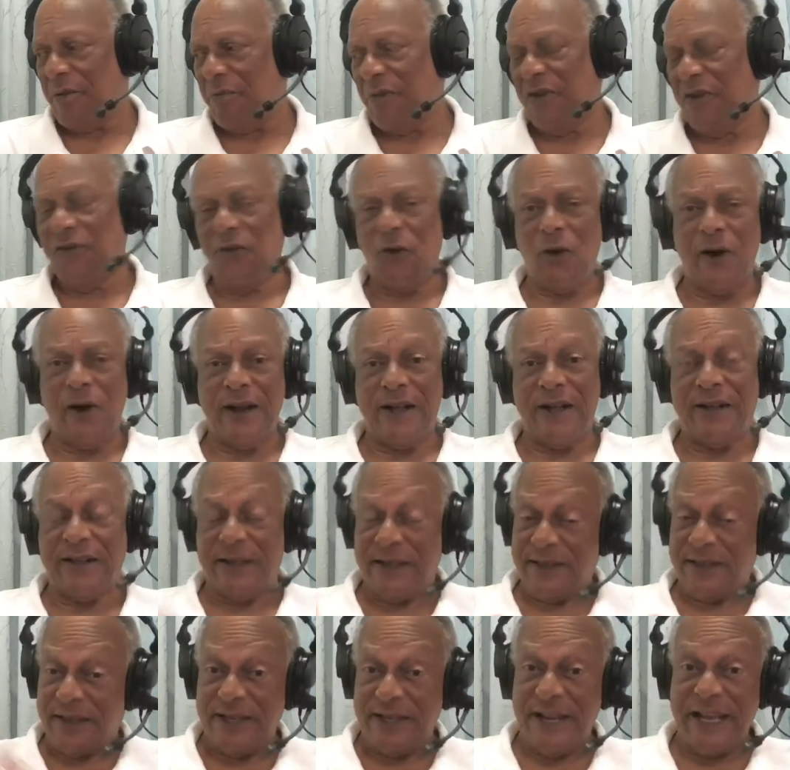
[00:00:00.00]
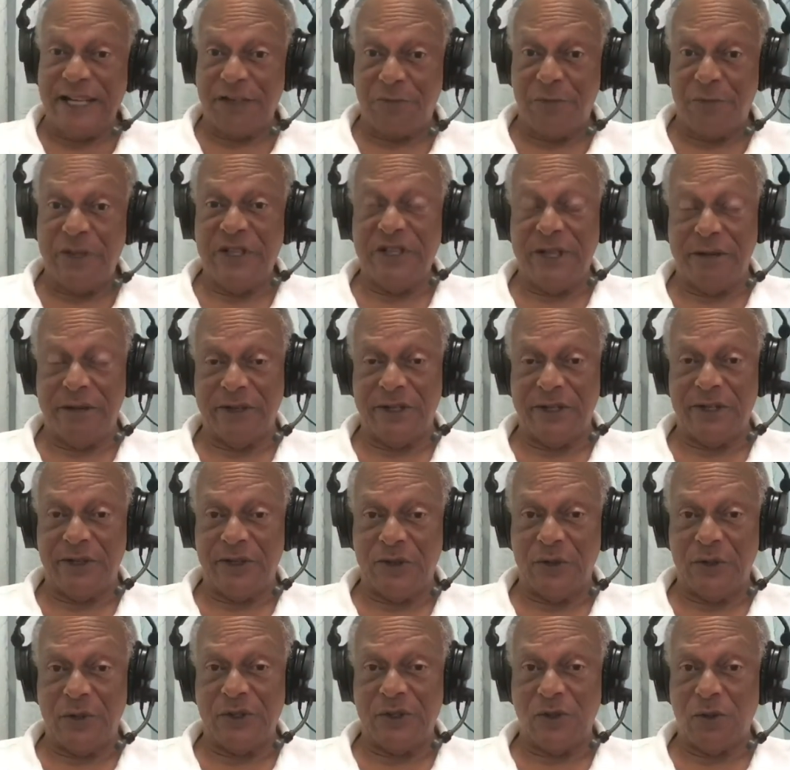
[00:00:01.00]
Before the next piece I'm going to
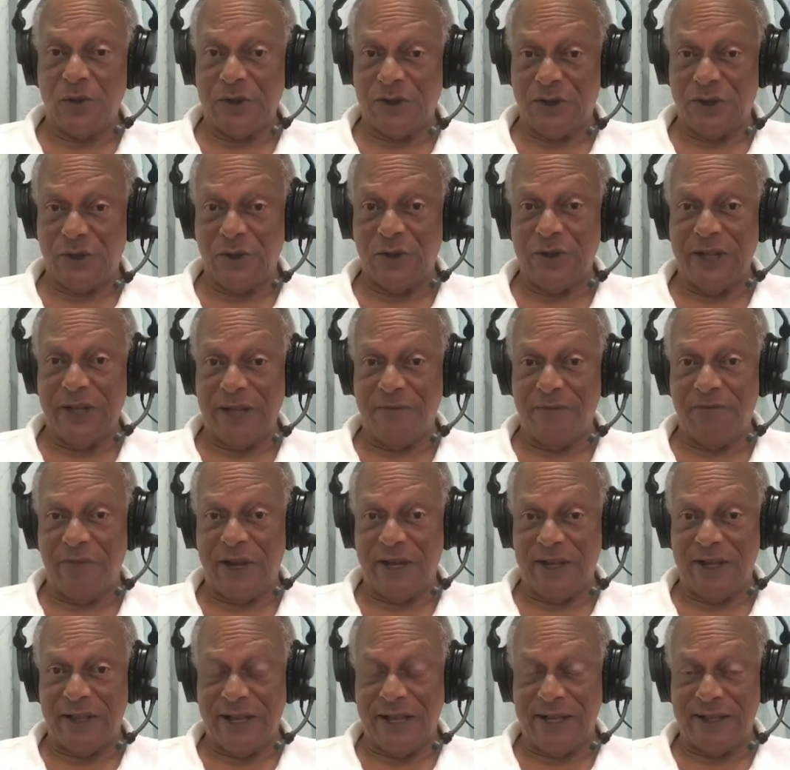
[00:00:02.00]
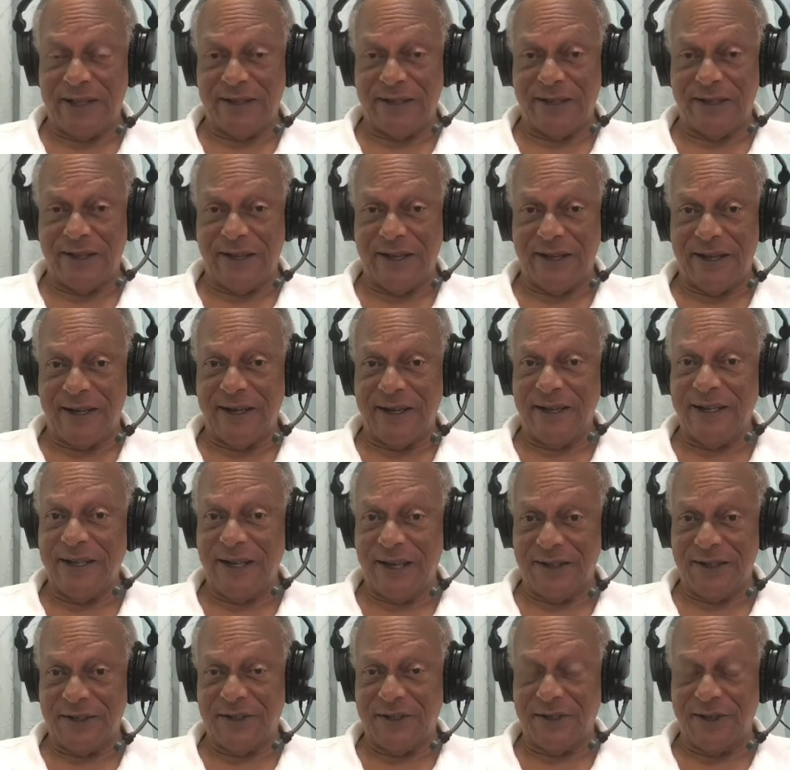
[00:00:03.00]
do is also done by that
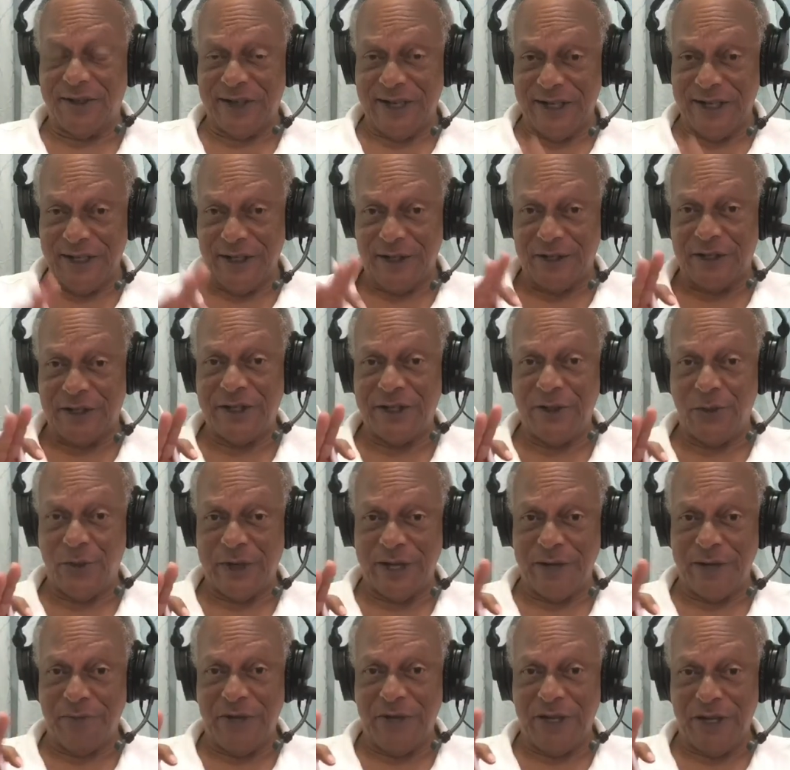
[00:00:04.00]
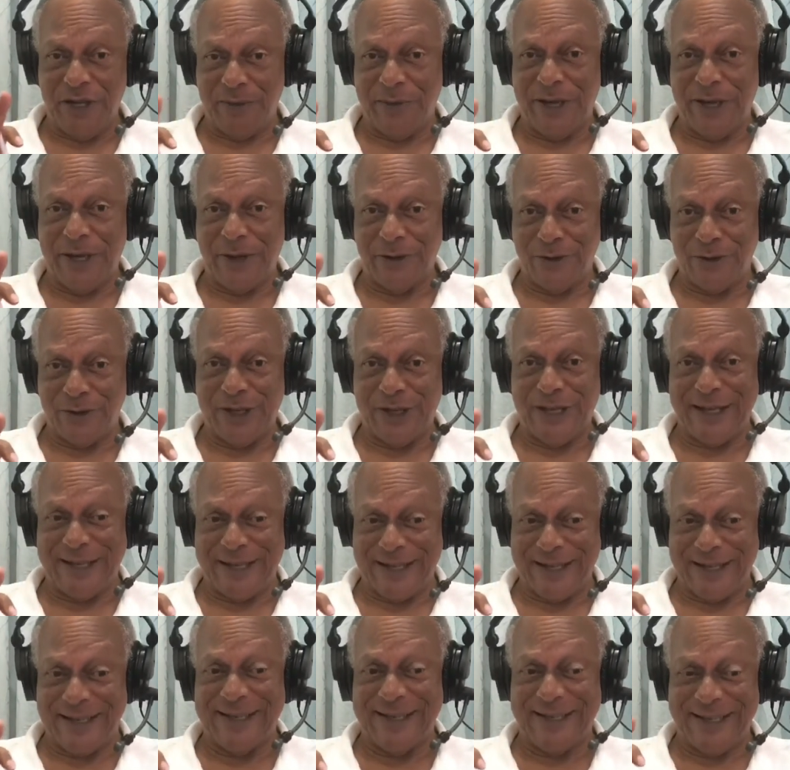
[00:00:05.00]
youngster, and you'll see what I mean about
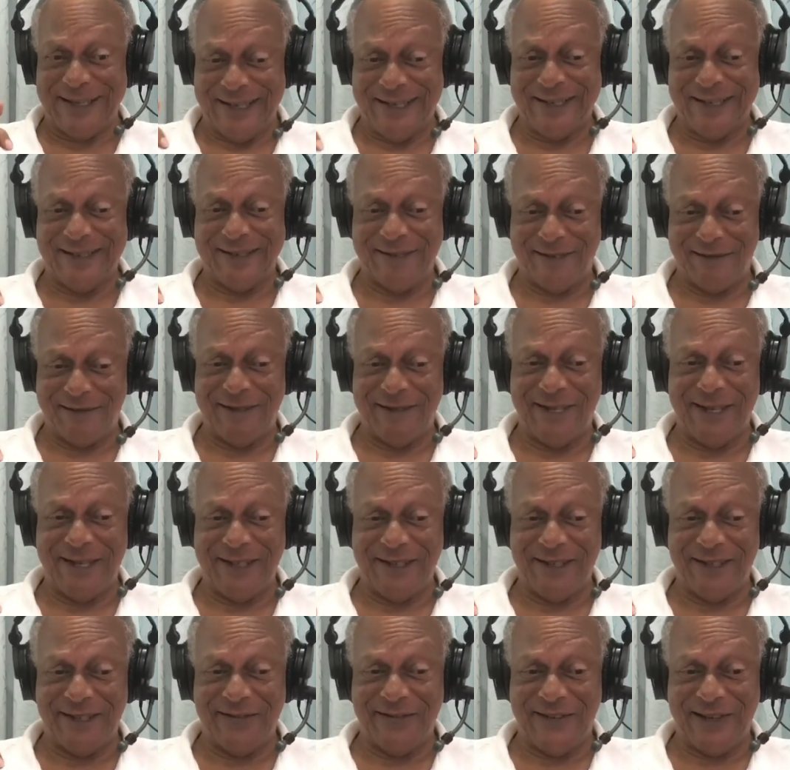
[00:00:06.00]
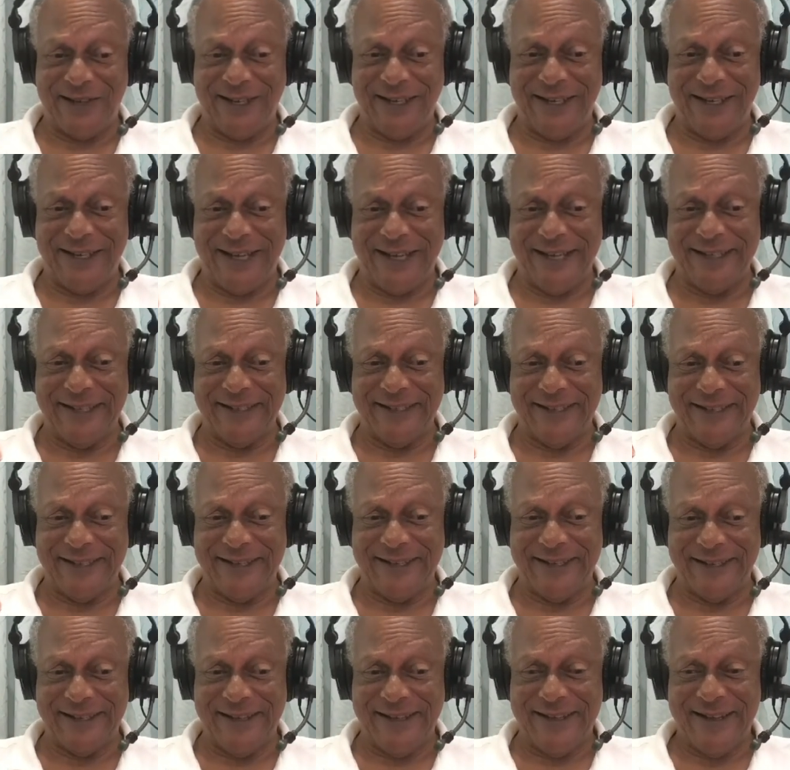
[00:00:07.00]
his creativity and
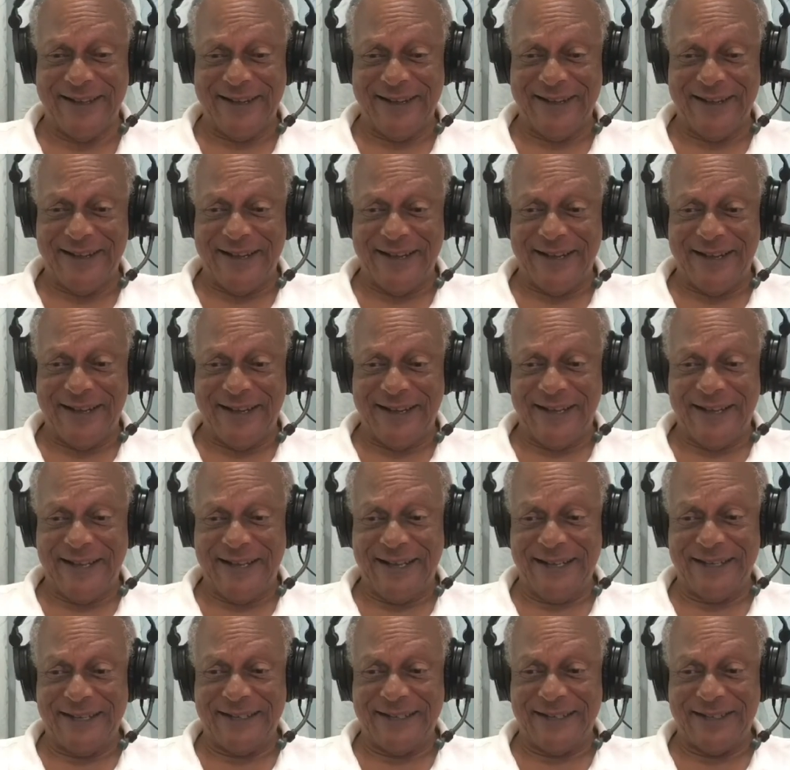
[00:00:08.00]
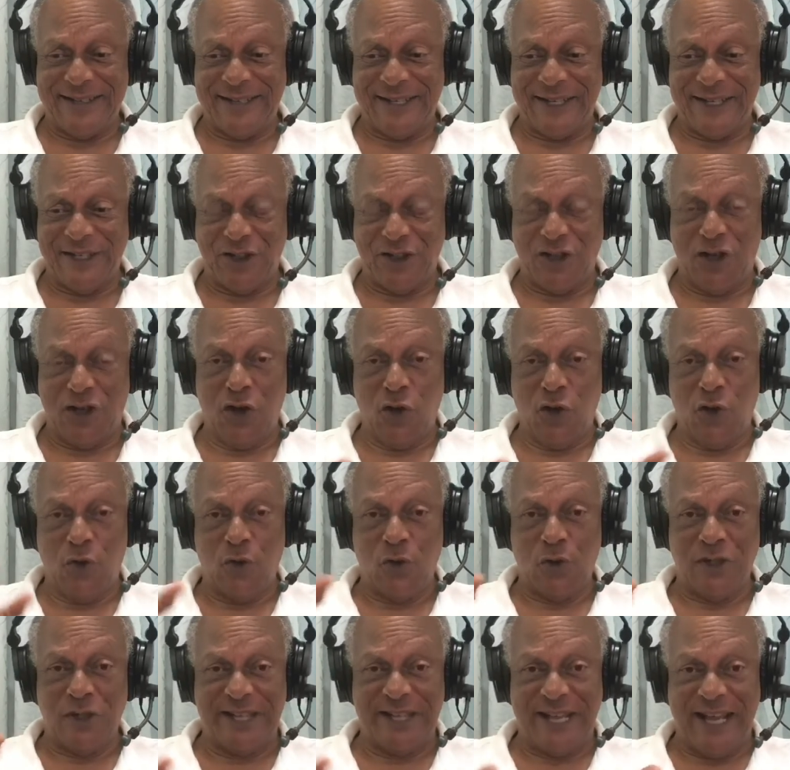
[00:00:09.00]
his
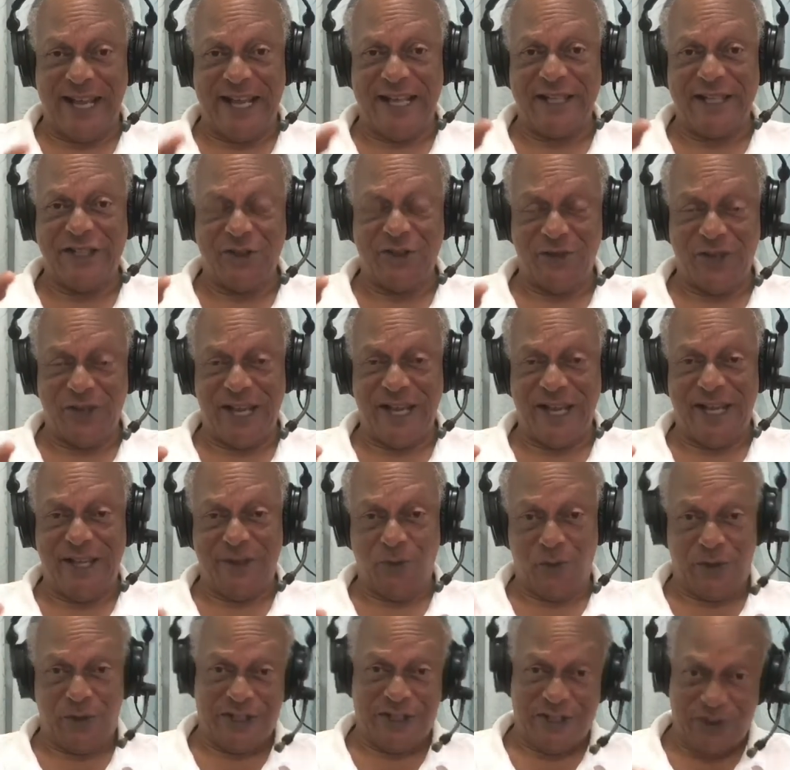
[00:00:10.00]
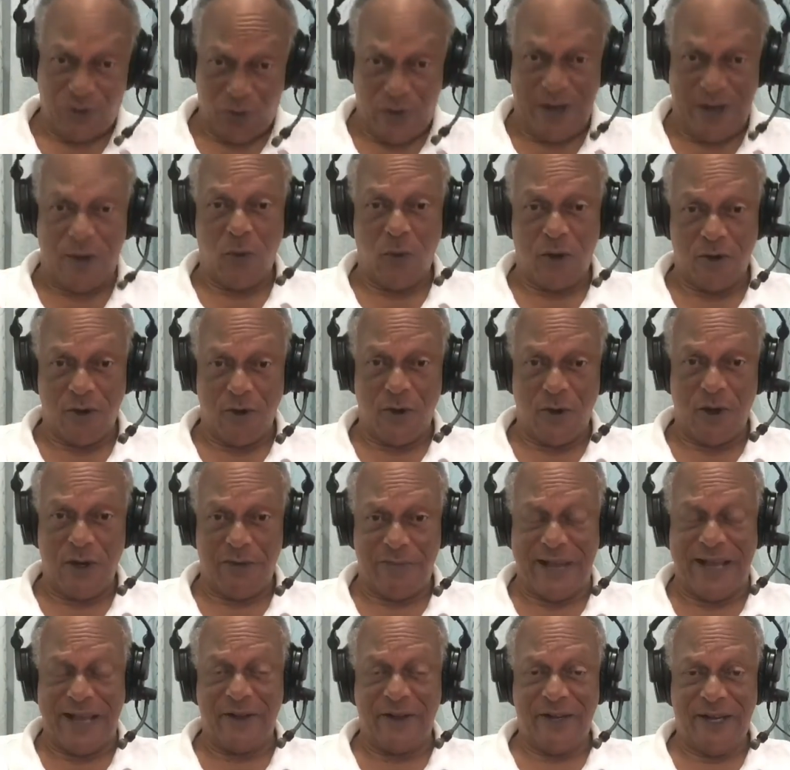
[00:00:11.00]
goal to educate, which is what we're all
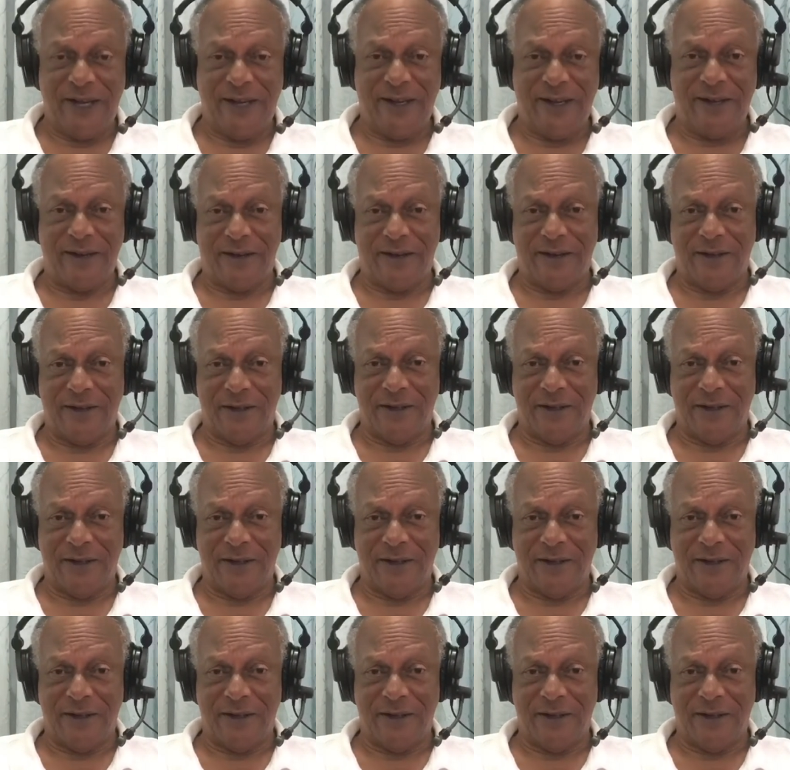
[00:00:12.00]
about here,